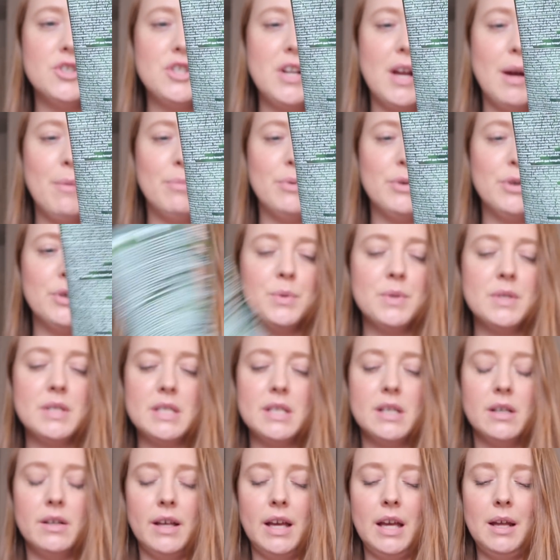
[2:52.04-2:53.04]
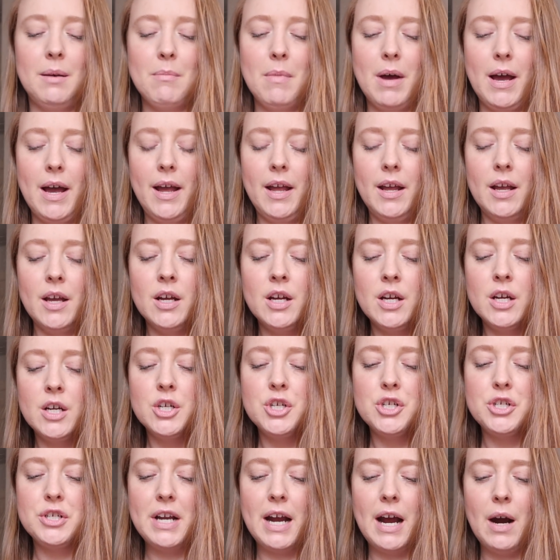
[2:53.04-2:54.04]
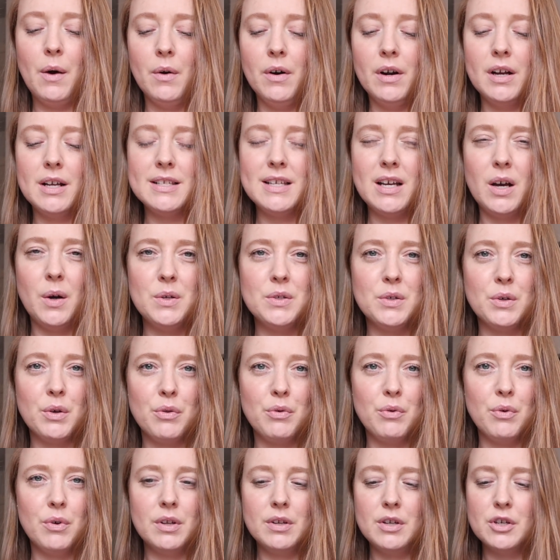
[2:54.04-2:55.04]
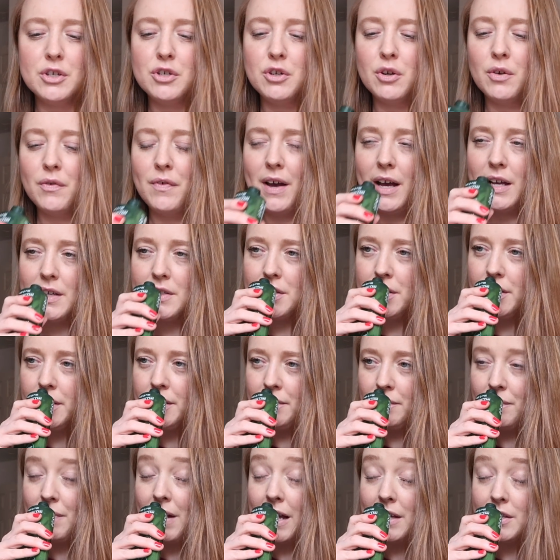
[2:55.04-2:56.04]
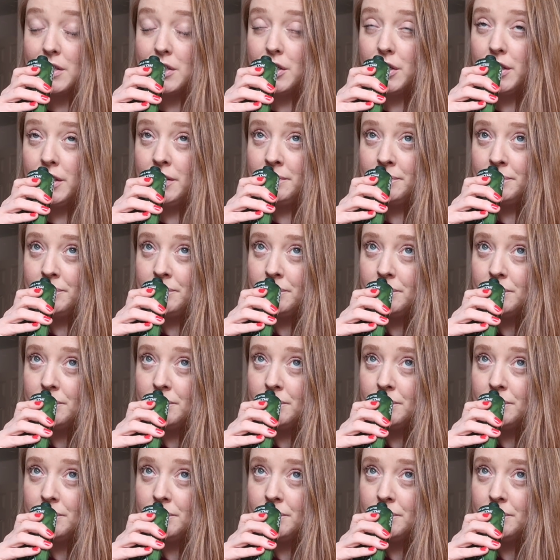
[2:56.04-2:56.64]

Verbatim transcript: shampoo still in my shower because I always go through conditioner faster, faster.